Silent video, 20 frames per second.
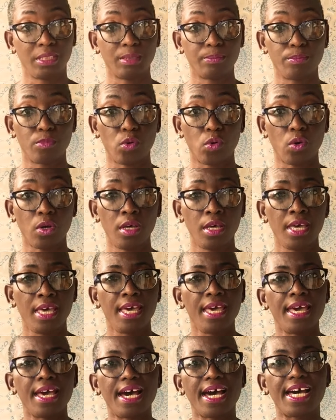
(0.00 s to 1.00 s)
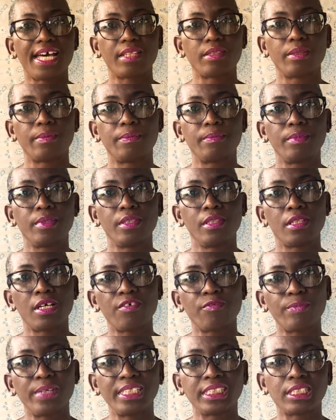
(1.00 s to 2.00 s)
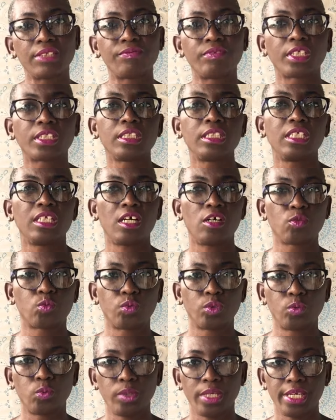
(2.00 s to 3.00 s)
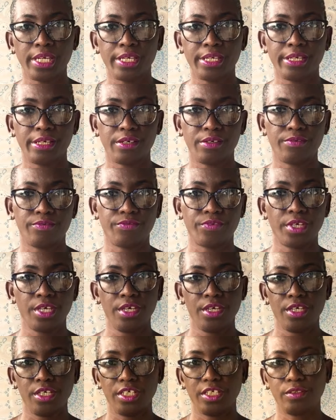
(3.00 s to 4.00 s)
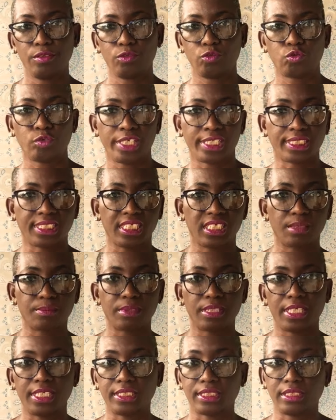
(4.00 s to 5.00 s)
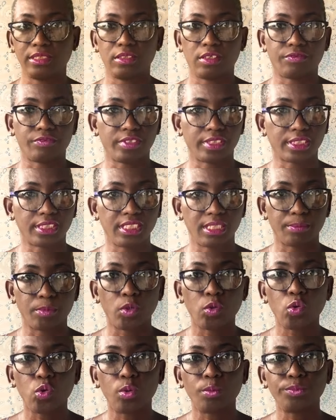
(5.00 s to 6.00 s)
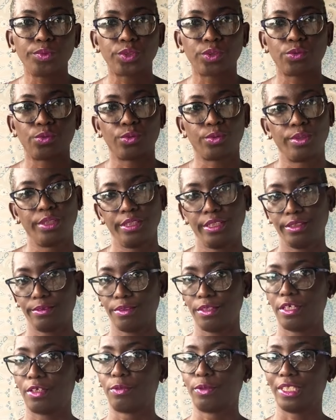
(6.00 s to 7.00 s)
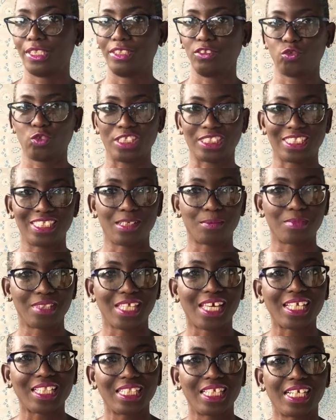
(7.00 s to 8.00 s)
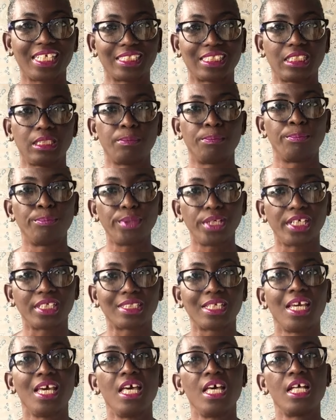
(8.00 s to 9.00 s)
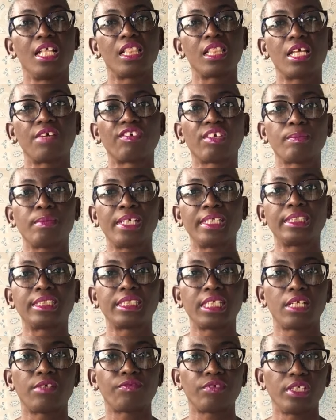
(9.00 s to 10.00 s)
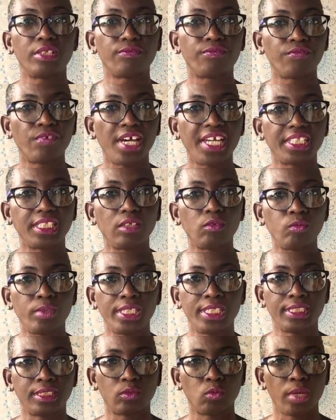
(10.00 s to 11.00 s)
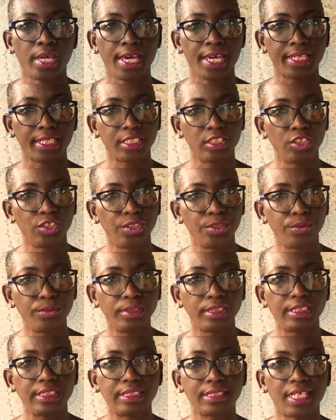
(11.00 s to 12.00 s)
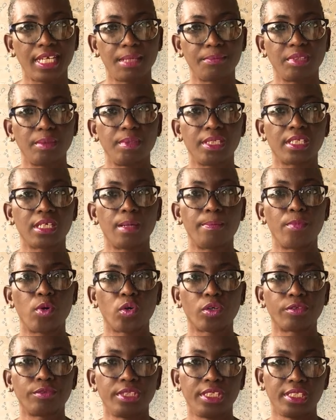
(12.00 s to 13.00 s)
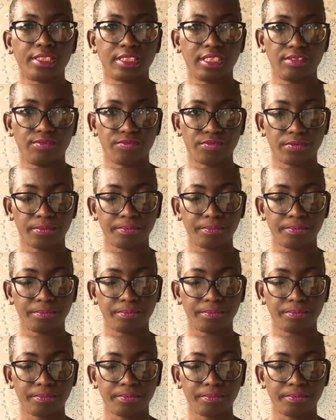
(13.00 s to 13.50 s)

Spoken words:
bit more, and love myself not in the outward way of dressing up nicely. Obviously I'm home, so I'm not really dressing up that nicely, but loving myself in finding ways where I can use the time to become more creative.